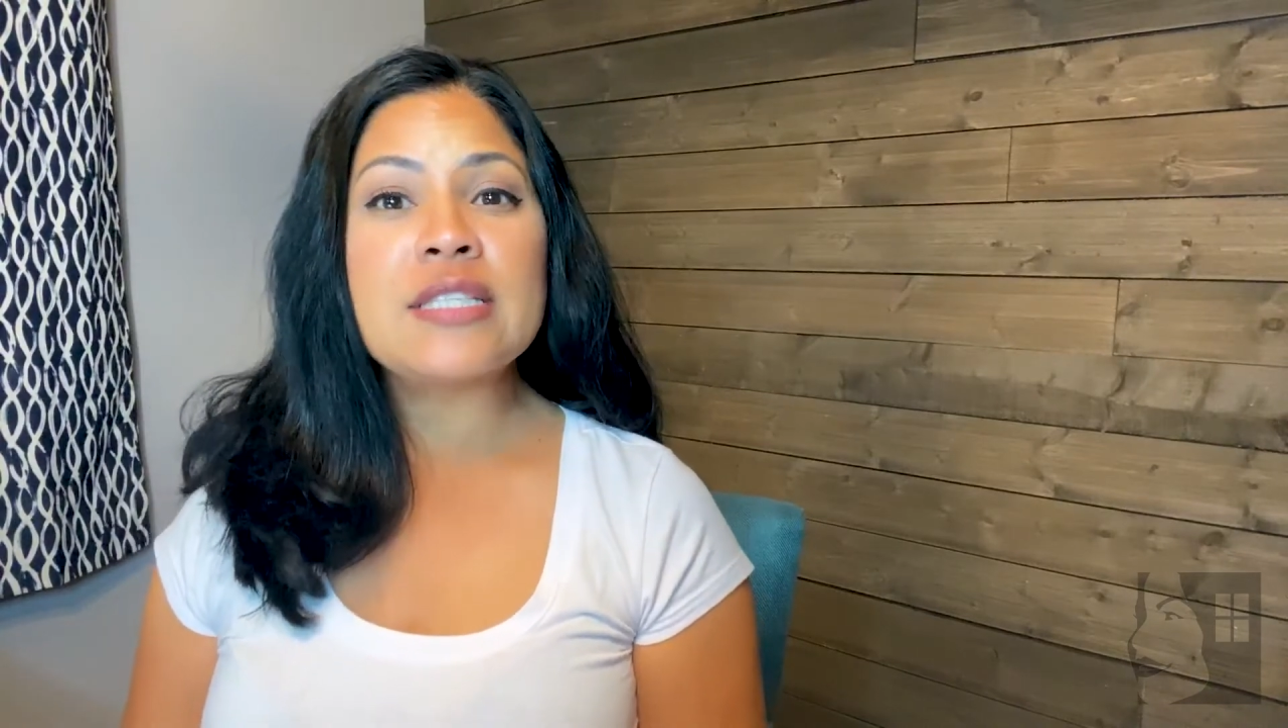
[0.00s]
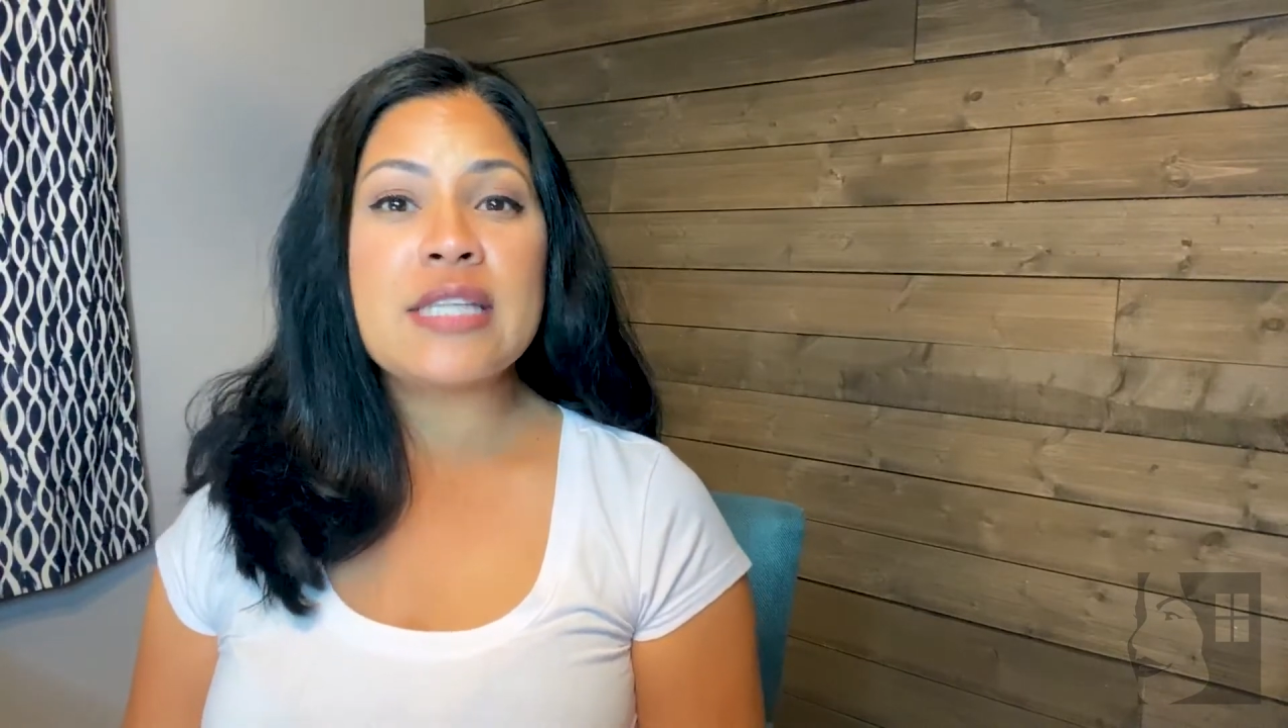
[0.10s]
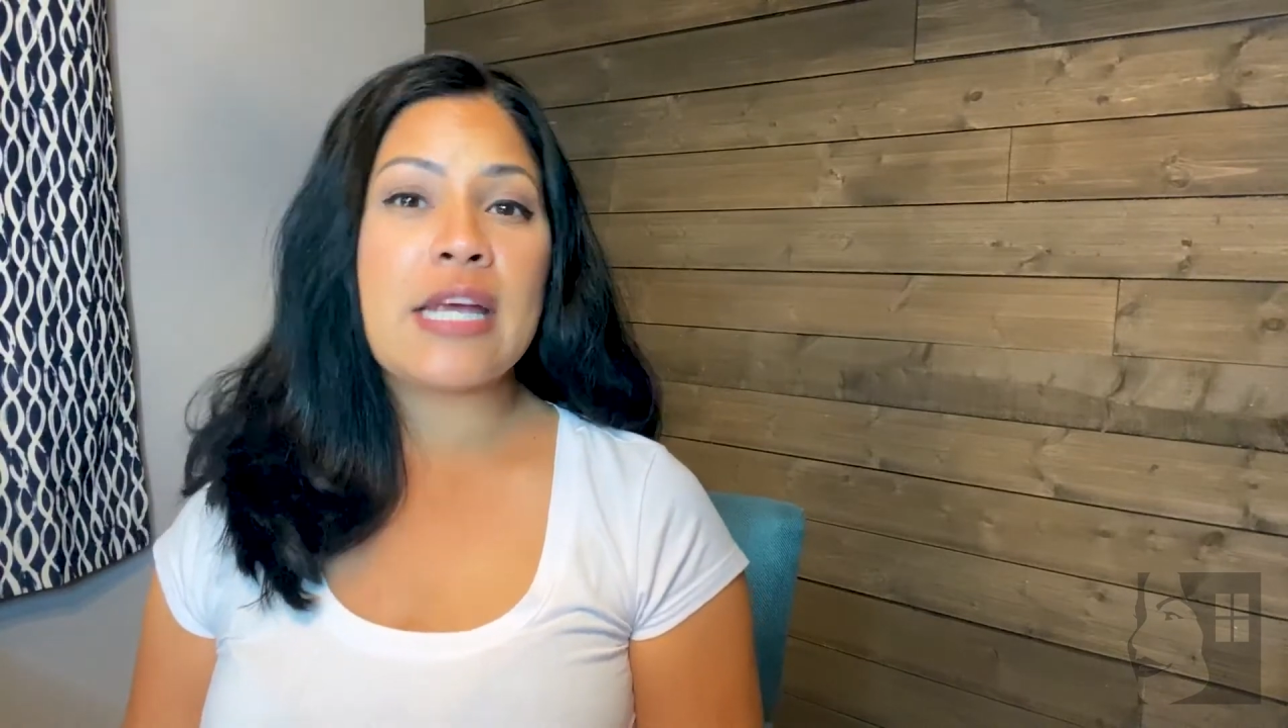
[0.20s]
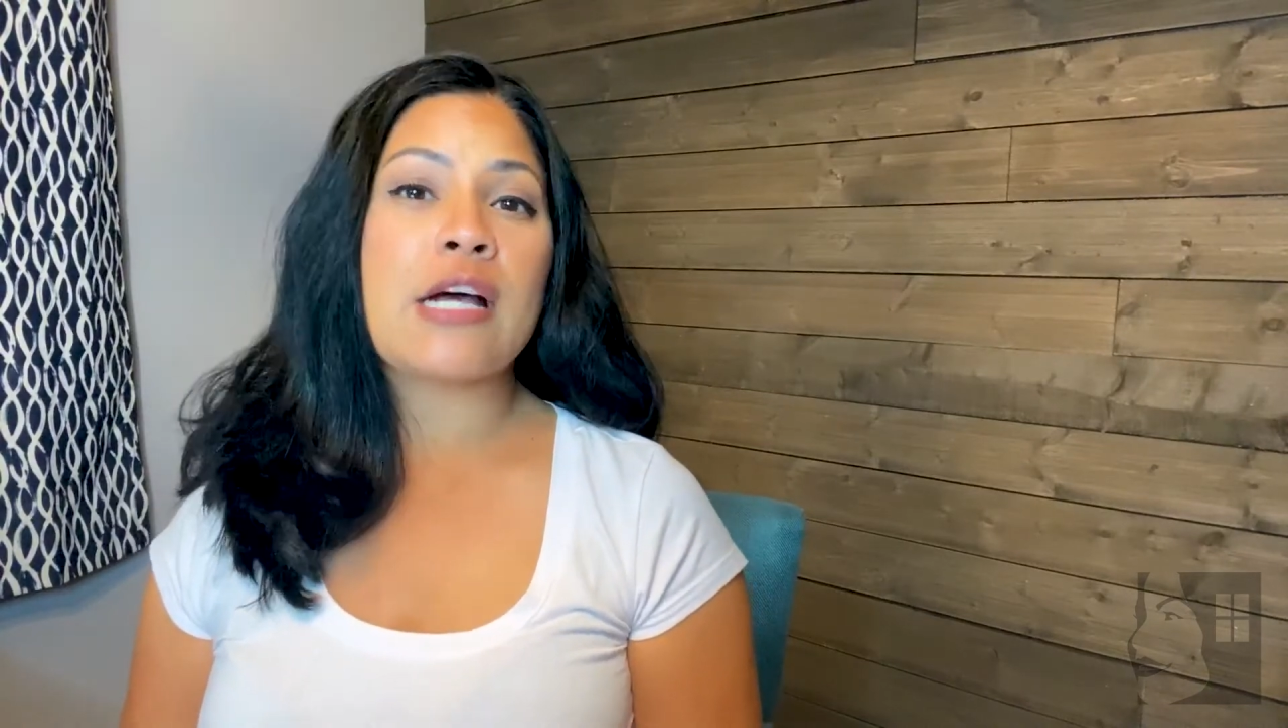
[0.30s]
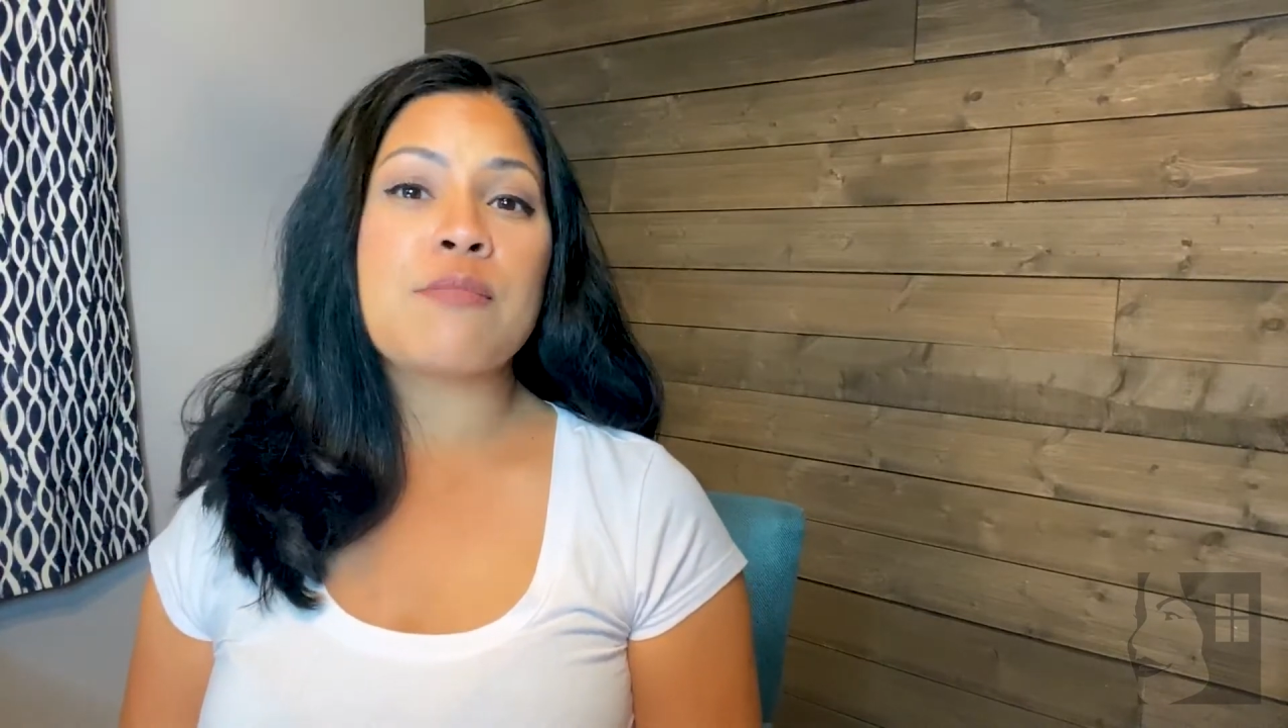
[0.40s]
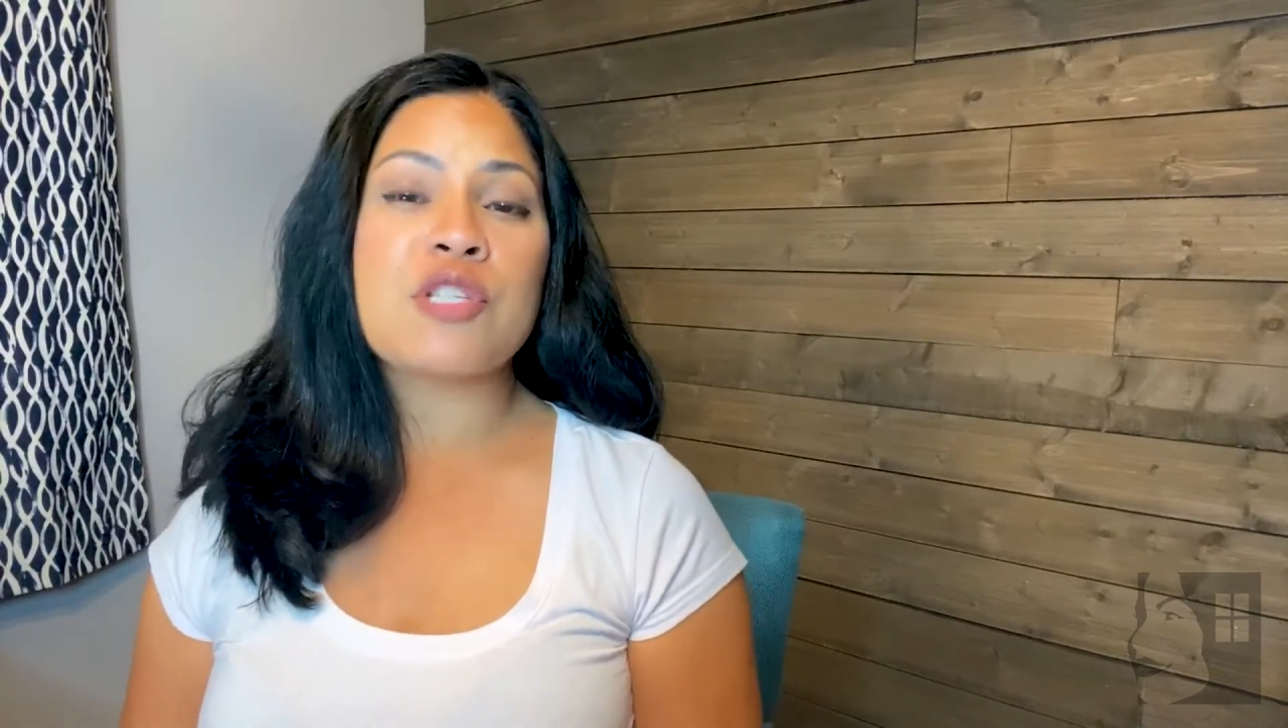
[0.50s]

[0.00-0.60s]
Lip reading: take up